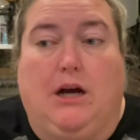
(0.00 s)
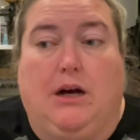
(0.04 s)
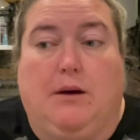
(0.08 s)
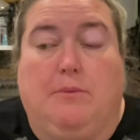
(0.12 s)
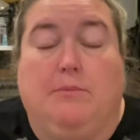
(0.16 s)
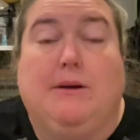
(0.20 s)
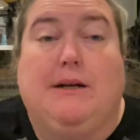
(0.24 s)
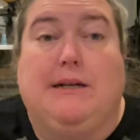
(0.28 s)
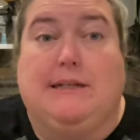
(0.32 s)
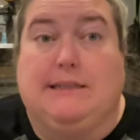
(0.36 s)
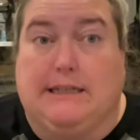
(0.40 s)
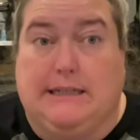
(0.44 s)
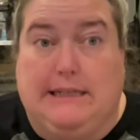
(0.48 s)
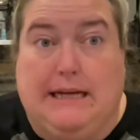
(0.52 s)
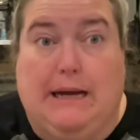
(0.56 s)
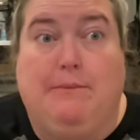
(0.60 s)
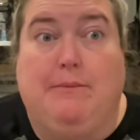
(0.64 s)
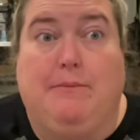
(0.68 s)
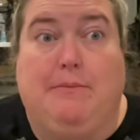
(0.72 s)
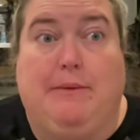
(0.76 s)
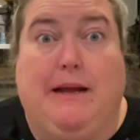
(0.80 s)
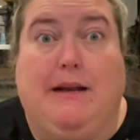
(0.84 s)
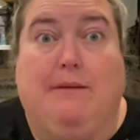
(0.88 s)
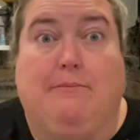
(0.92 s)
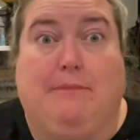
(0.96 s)
Because I diamond
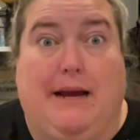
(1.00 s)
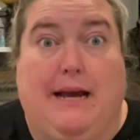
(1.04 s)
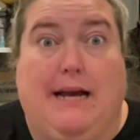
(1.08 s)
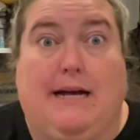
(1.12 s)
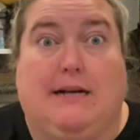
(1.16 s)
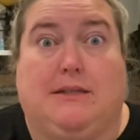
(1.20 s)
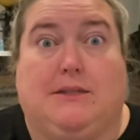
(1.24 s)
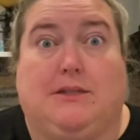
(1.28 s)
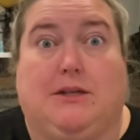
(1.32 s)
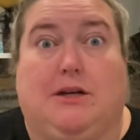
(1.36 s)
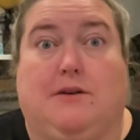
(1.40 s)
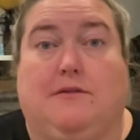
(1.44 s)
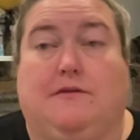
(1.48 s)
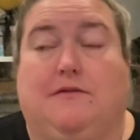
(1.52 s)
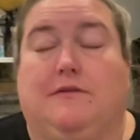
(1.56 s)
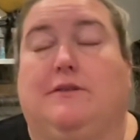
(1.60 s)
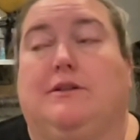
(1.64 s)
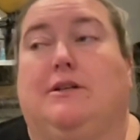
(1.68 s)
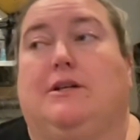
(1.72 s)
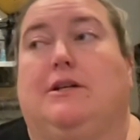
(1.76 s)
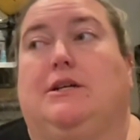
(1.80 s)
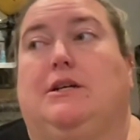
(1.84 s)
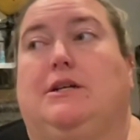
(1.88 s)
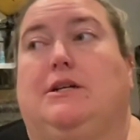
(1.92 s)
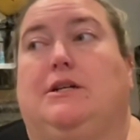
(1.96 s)
painted my ass off.
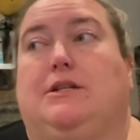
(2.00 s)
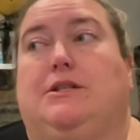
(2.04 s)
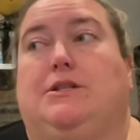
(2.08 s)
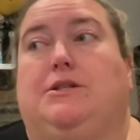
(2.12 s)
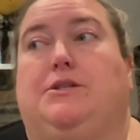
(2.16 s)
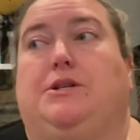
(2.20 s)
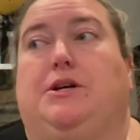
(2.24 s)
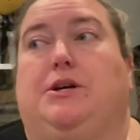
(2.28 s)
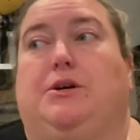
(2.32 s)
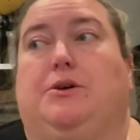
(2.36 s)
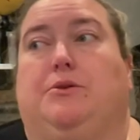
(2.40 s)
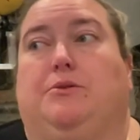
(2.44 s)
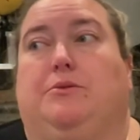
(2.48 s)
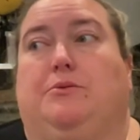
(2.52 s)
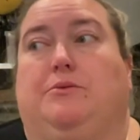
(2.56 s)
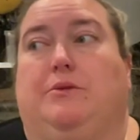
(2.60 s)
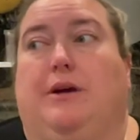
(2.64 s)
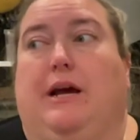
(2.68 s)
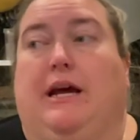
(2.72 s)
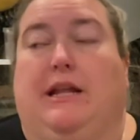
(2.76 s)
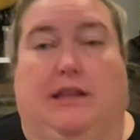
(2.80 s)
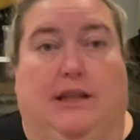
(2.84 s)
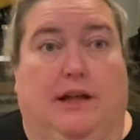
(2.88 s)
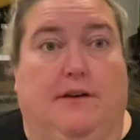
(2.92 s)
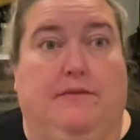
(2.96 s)
So,
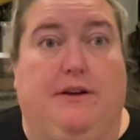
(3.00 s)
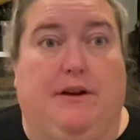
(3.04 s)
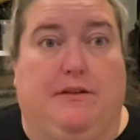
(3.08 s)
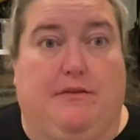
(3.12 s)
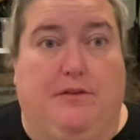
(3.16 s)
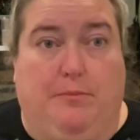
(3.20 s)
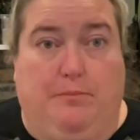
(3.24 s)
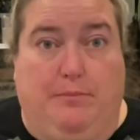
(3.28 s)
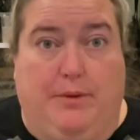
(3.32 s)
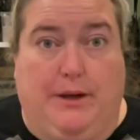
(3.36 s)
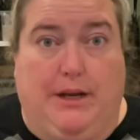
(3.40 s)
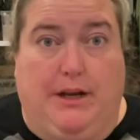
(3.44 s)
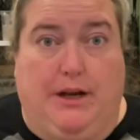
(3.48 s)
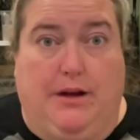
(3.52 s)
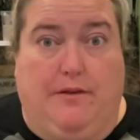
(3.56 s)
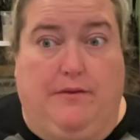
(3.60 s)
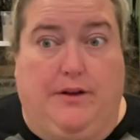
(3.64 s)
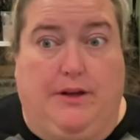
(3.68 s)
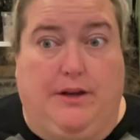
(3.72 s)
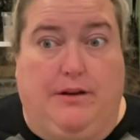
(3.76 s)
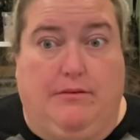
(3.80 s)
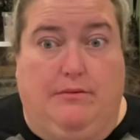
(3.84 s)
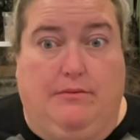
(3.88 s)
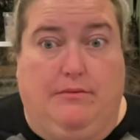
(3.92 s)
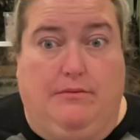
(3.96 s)
and loved every bit of
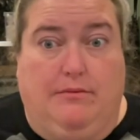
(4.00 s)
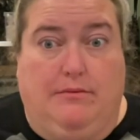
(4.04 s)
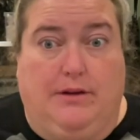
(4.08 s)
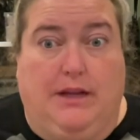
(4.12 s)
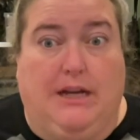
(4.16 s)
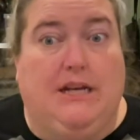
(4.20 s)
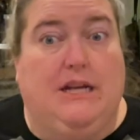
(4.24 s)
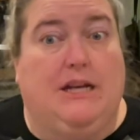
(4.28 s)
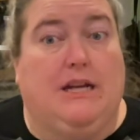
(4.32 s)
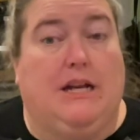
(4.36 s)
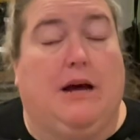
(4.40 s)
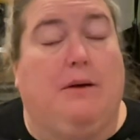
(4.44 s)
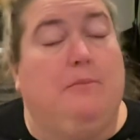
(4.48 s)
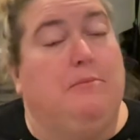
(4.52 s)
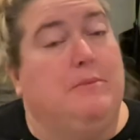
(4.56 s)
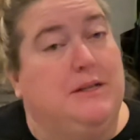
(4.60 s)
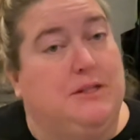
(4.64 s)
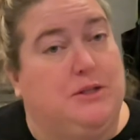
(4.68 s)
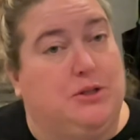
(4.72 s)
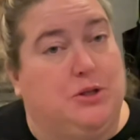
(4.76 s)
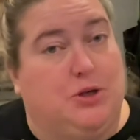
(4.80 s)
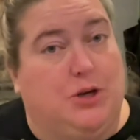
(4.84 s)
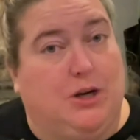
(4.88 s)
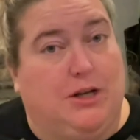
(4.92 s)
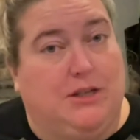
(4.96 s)
it. And did not miss the
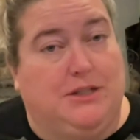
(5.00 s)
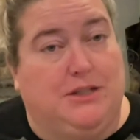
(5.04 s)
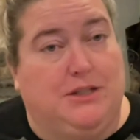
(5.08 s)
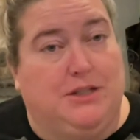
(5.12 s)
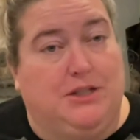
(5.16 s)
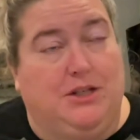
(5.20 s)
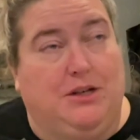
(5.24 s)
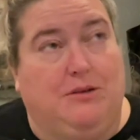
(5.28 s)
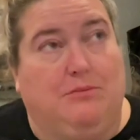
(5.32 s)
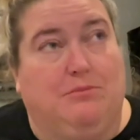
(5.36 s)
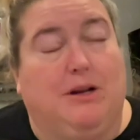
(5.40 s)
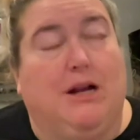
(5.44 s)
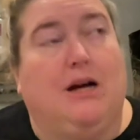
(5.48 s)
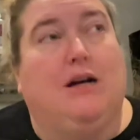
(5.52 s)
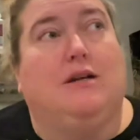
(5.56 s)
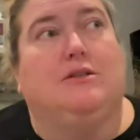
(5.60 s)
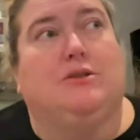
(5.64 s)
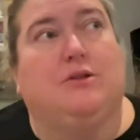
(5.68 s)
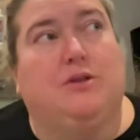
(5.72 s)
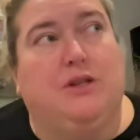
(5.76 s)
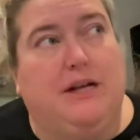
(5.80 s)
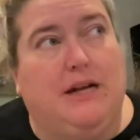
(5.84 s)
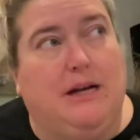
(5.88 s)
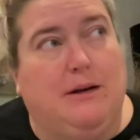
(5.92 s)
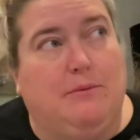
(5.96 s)
cross-stitching. But I also
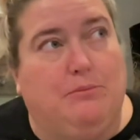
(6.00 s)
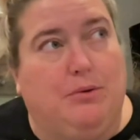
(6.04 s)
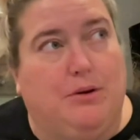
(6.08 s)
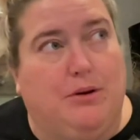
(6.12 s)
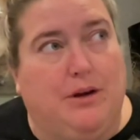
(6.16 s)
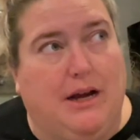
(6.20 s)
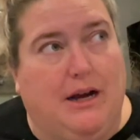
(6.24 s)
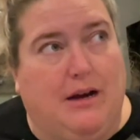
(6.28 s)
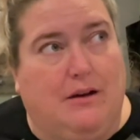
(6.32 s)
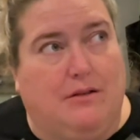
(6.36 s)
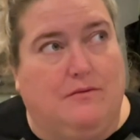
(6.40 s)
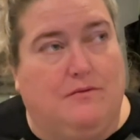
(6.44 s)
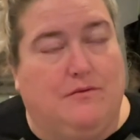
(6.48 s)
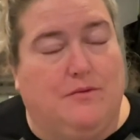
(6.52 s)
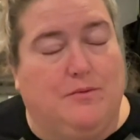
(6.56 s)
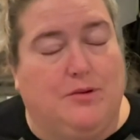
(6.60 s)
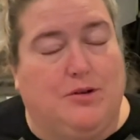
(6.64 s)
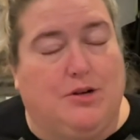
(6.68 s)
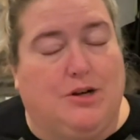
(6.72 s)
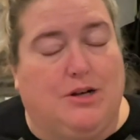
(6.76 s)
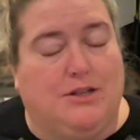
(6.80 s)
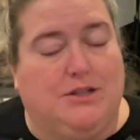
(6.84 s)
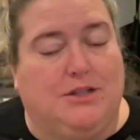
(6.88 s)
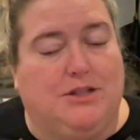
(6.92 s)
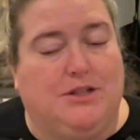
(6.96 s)
think I'm burnt out from the
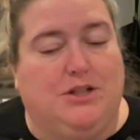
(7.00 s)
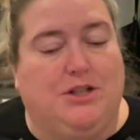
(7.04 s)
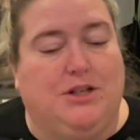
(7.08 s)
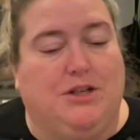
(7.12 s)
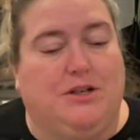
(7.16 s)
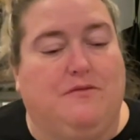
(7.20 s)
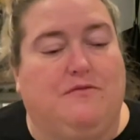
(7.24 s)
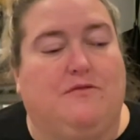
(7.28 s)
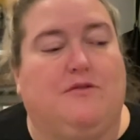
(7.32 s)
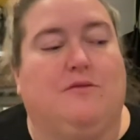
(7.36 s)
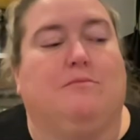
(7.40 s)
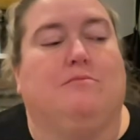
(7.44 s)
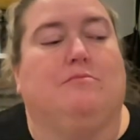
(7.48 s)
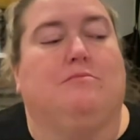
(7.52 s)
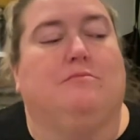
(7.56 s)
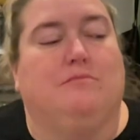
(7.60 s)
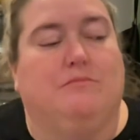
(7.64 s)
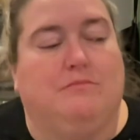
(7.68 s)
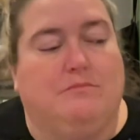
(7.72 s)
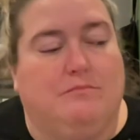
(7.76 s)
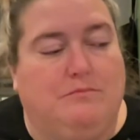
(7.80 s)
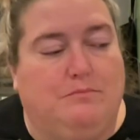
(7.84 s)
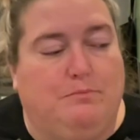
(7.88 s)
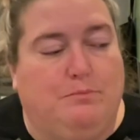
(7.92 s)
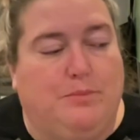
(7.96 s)
cross-stitching. From
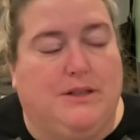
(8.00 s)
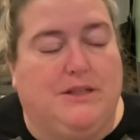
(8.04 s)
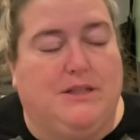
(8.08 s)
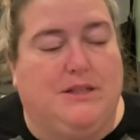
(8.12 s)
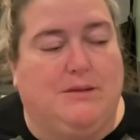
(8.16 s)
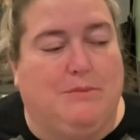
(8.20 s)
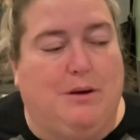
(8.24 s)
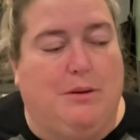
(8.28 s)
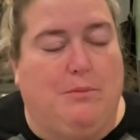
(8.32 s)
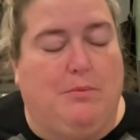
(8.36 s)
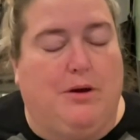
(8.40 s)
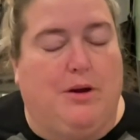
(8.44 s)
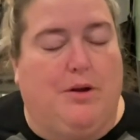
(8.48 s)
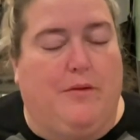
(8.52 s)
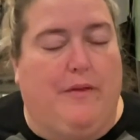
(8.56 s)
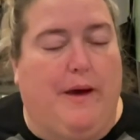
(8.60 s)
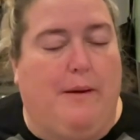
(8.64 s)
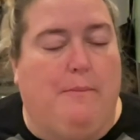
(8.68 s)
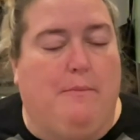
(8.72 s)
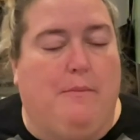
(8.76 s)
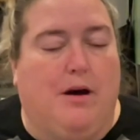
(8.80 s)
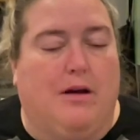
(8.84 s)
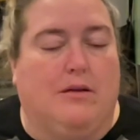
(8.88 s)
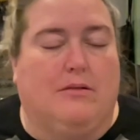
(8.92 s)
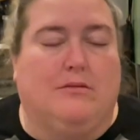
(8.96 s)
busting my butt on that
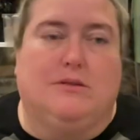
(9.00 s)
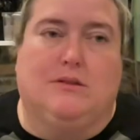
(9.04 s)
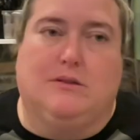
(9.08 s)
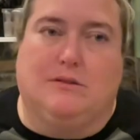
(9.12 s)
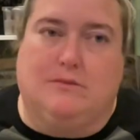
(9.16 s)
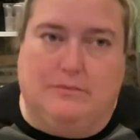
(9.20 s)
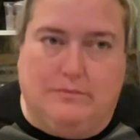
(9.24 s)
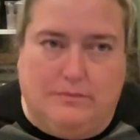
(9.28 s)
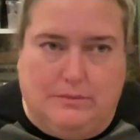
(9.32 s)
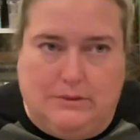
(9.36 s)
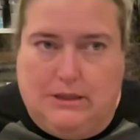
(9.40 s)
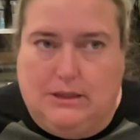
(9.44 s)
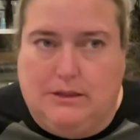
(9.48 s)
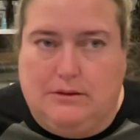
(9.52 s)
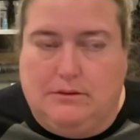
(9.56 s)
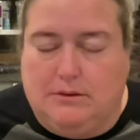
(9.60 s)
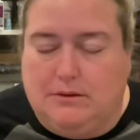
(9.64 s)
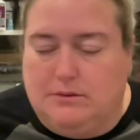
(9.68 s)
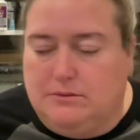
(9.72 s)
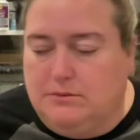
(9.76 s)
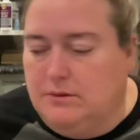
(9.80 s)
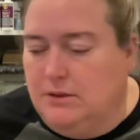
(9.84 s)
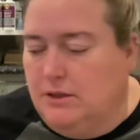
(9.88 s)
model. So, I don't know.